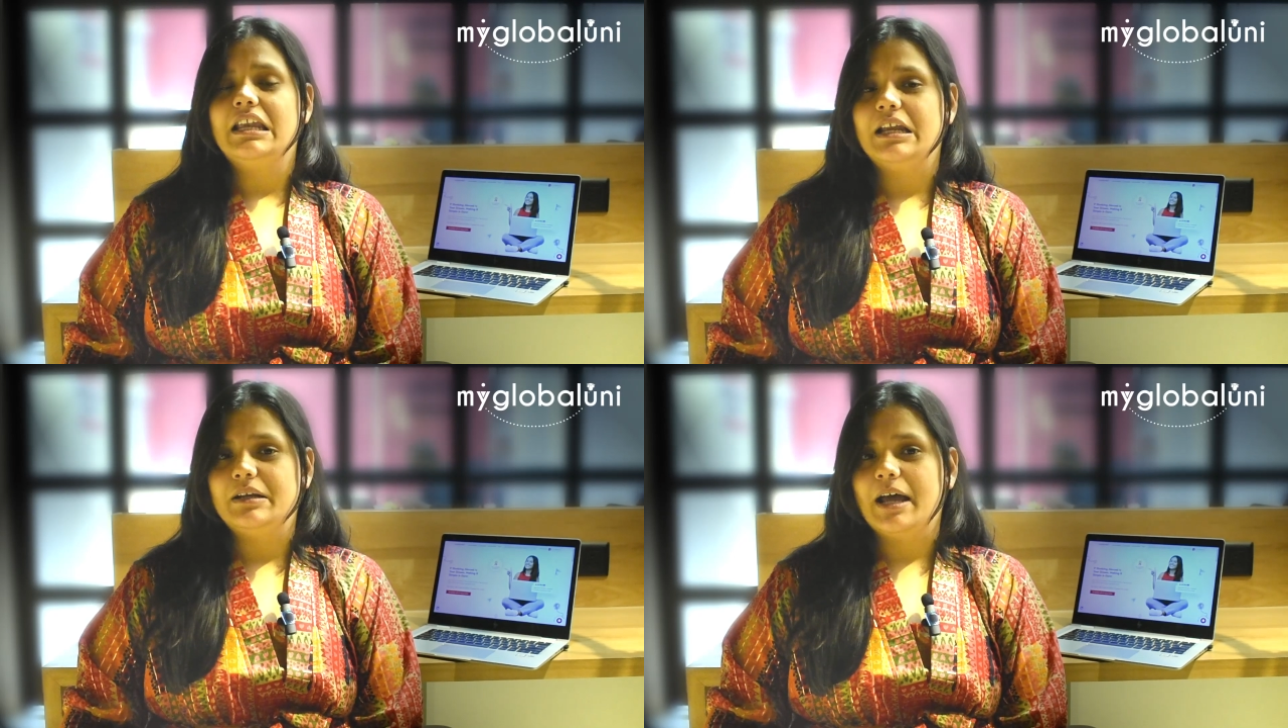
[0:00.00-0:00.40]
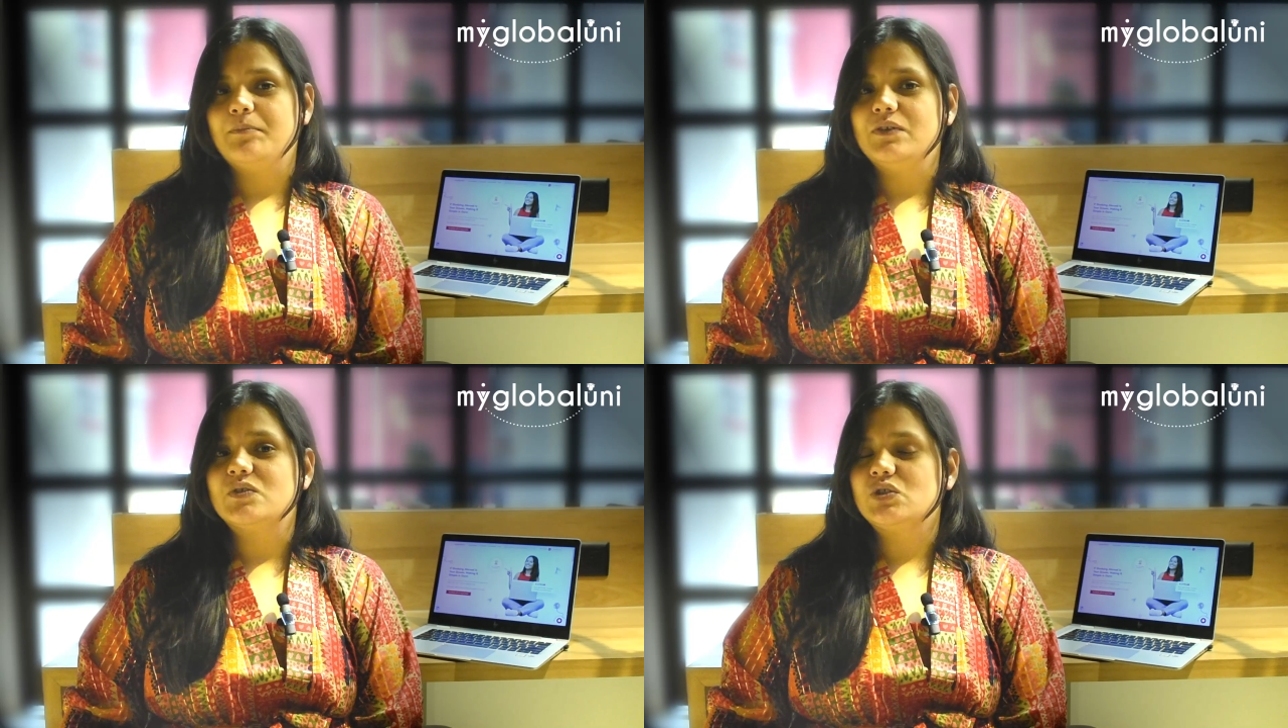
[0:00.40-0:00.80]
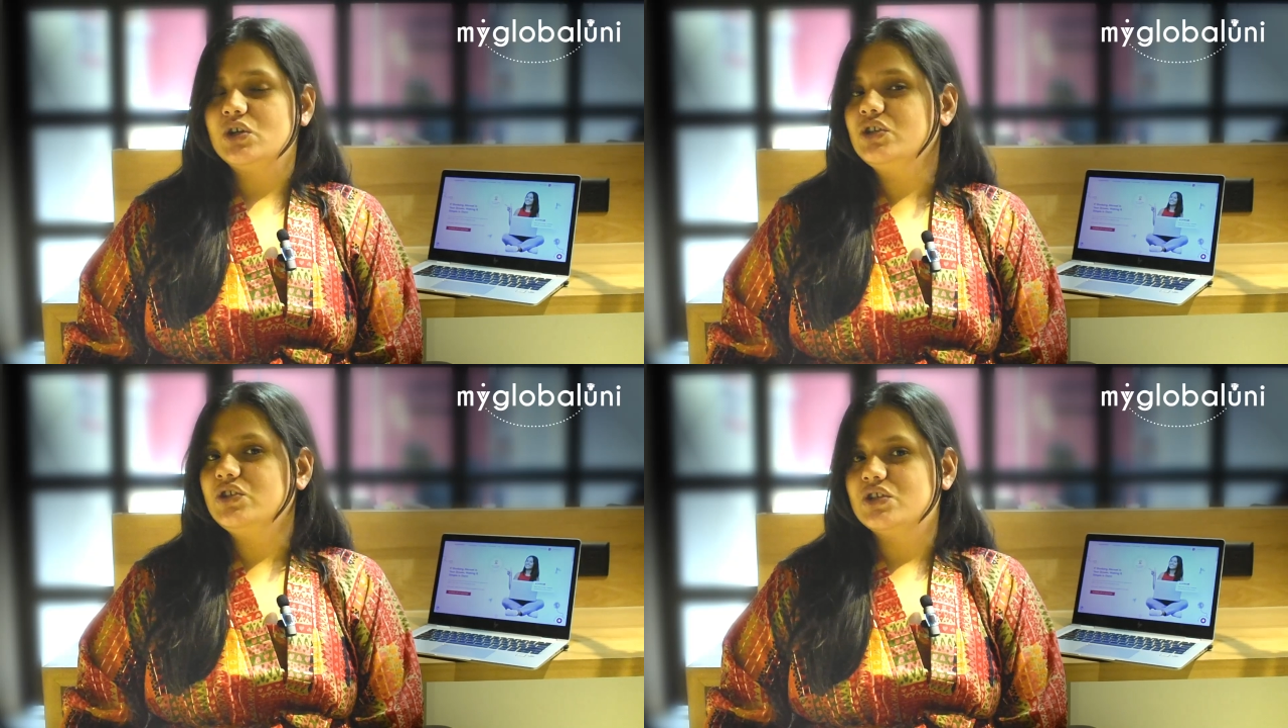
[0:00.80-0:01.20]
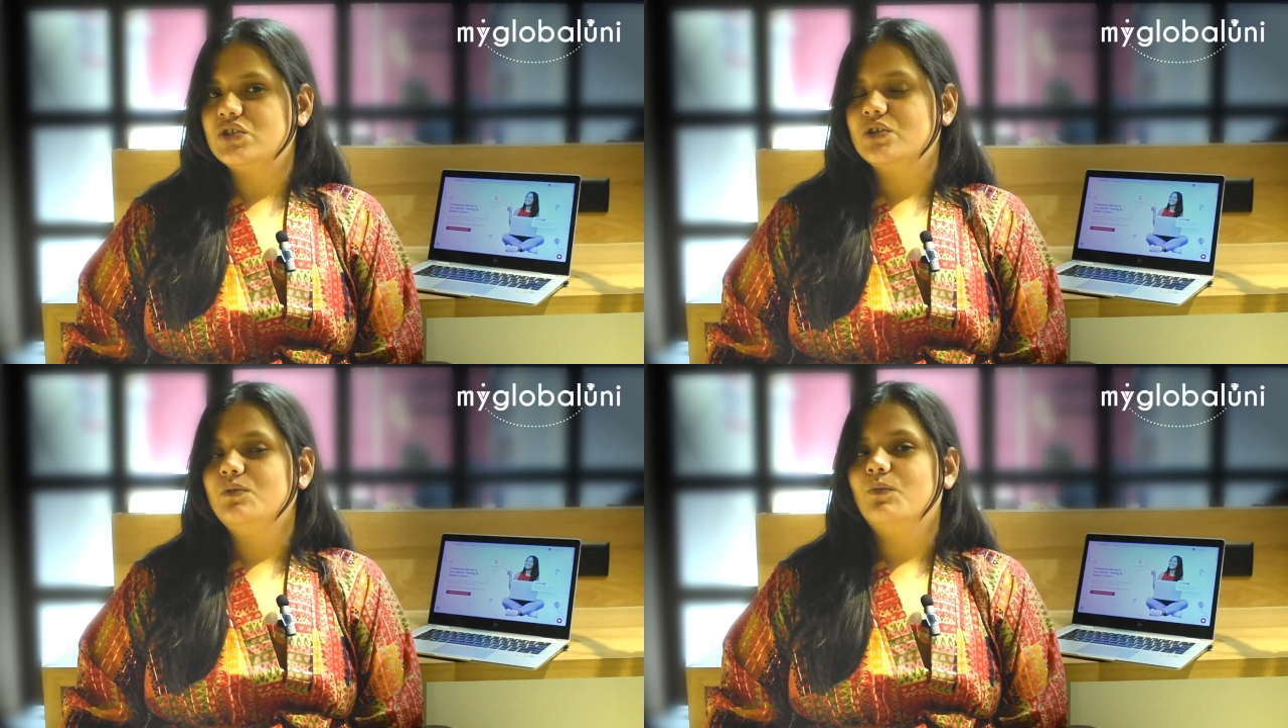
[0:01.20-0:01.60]
an adaptive search
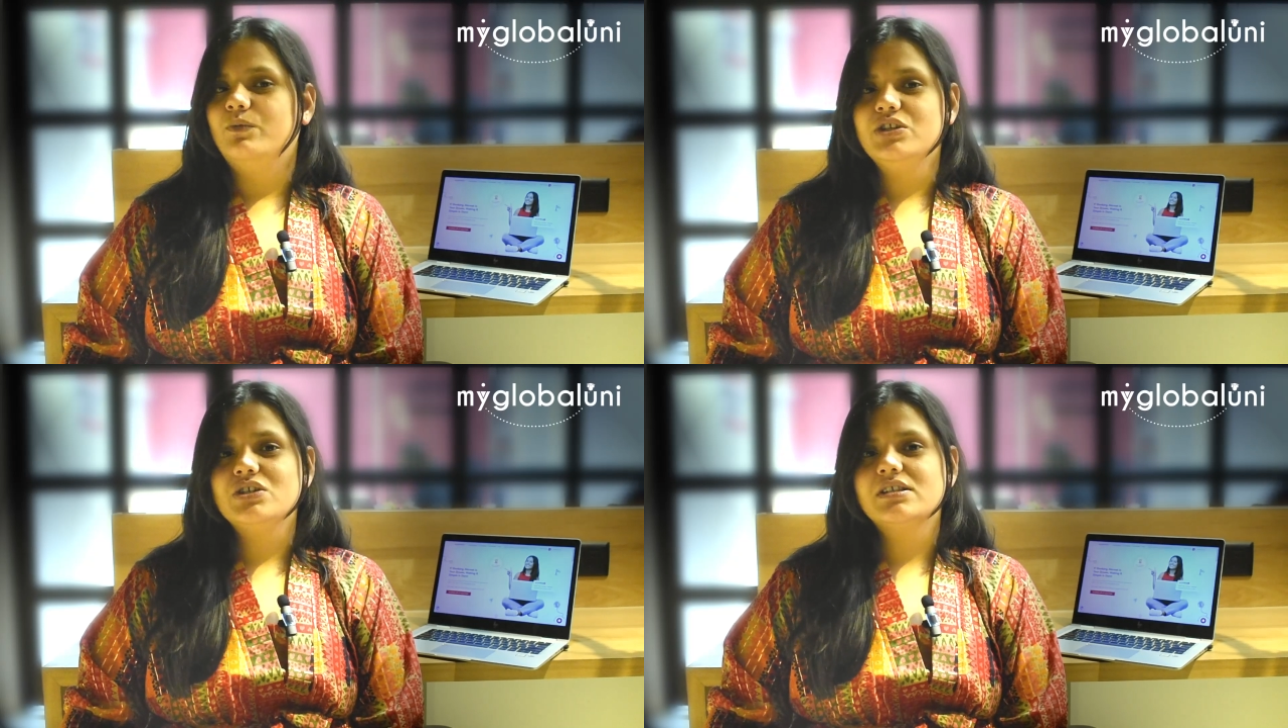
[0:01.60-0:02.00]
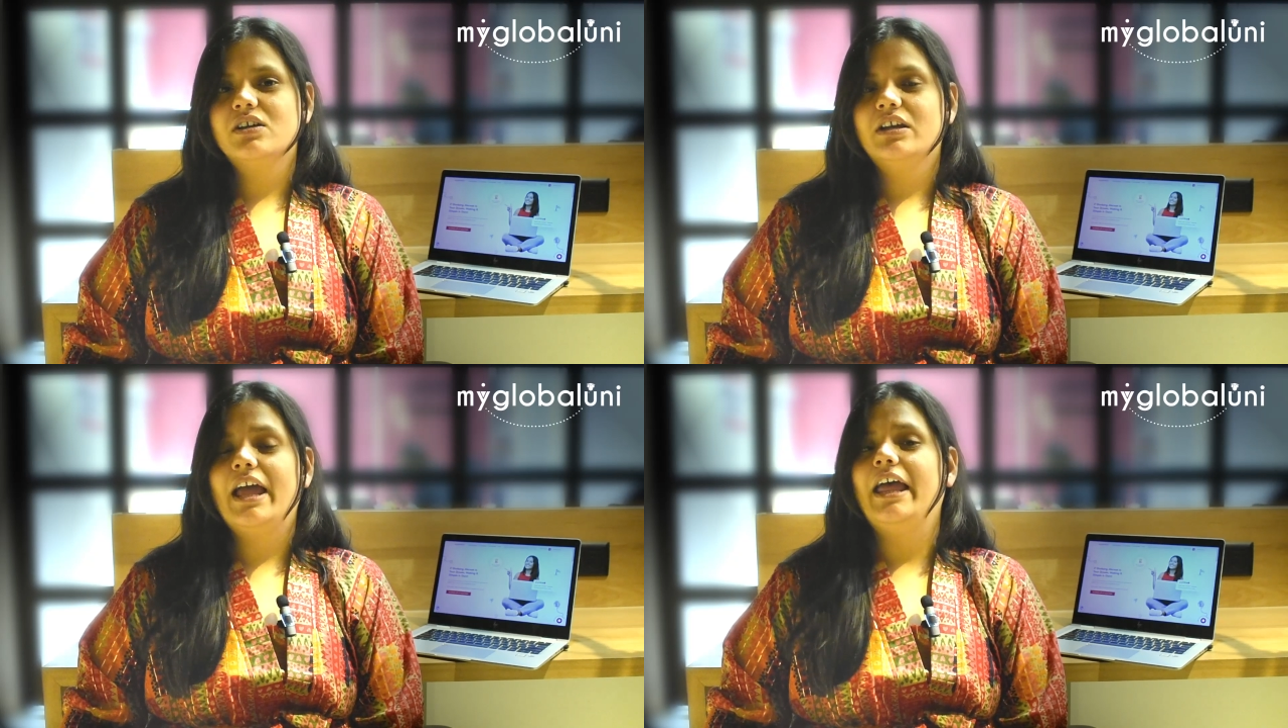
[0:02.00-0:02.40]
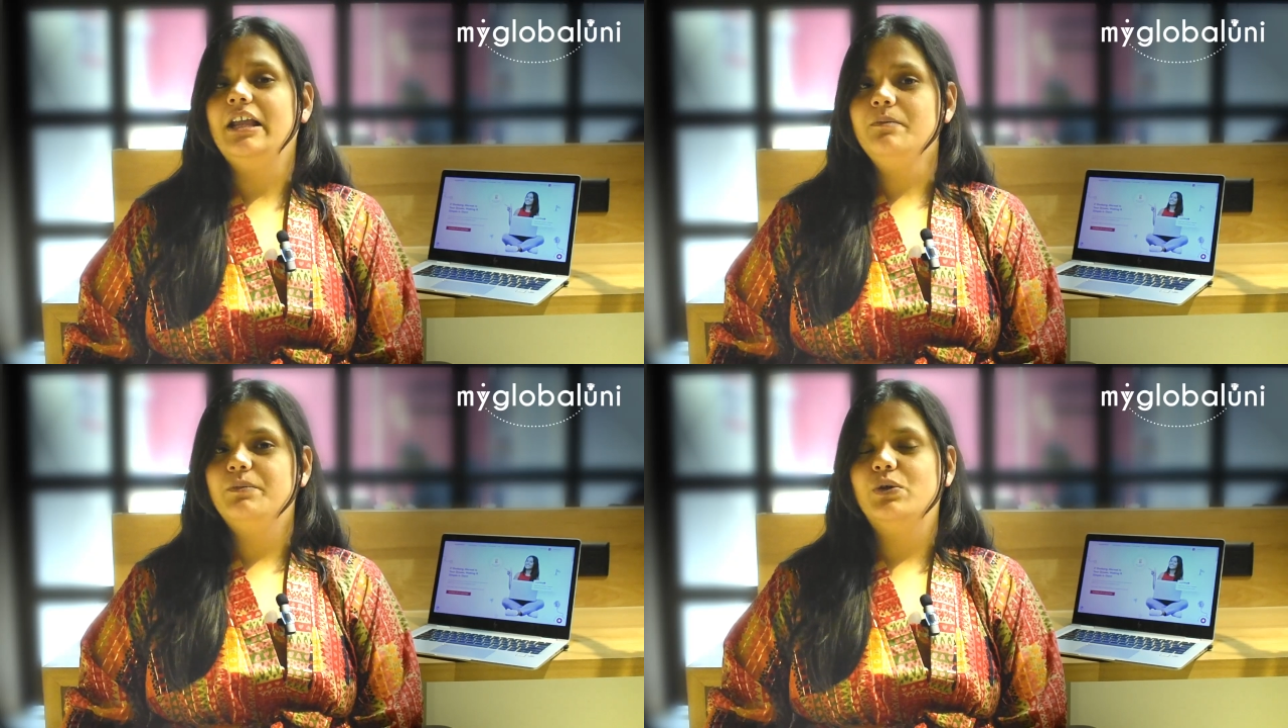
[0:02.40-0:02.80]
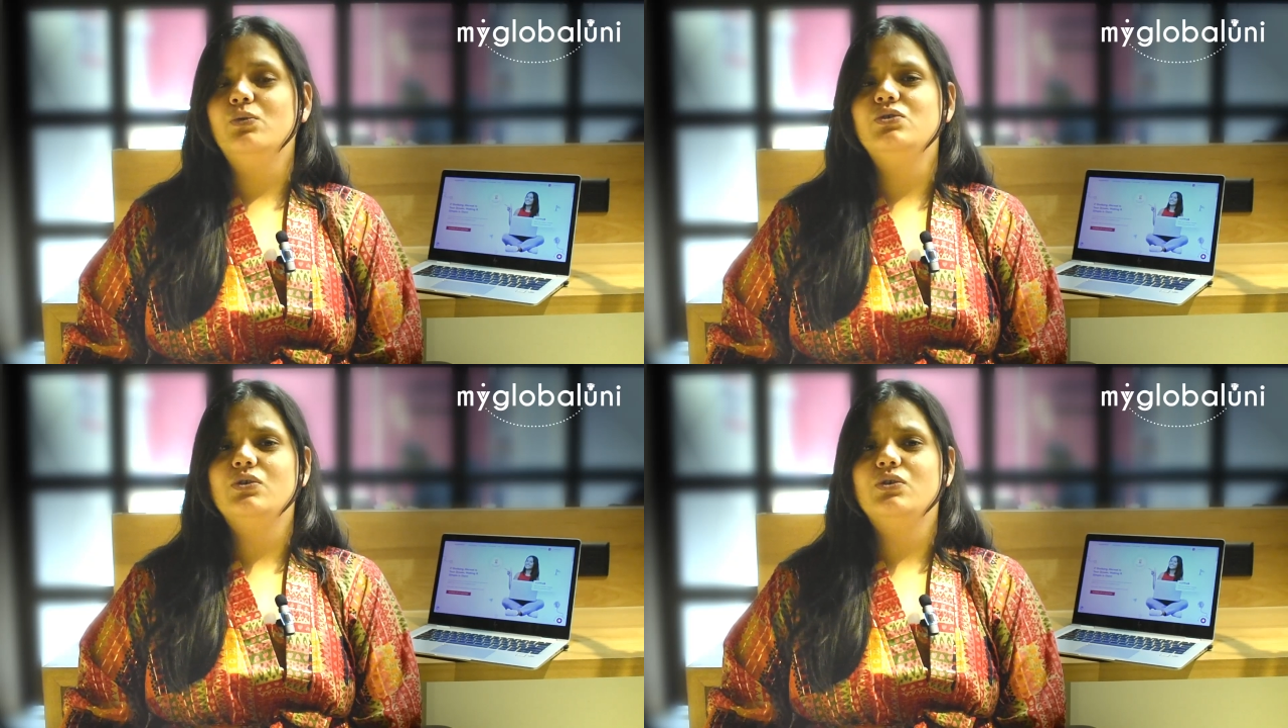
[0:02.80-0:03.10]
engine which is going to help you